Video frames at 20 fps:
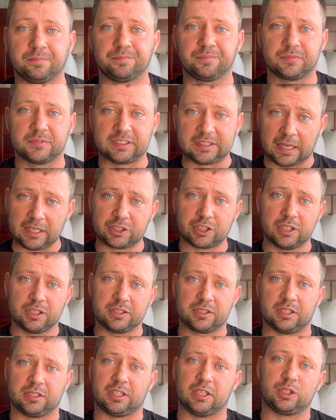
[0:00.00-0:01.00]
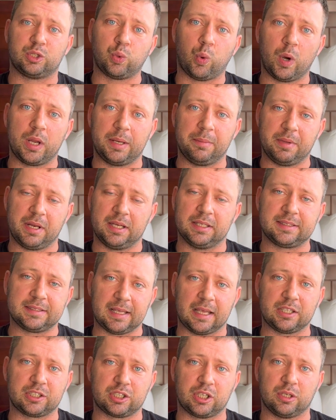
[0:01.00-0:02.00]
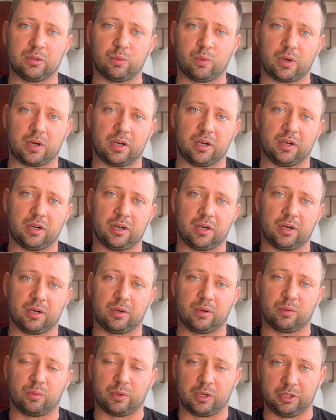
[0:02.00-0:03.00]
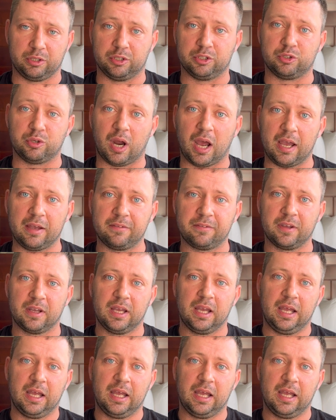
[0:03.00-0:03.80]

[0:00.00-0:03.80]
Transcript: sessions. It's a 20-minute session where you drive,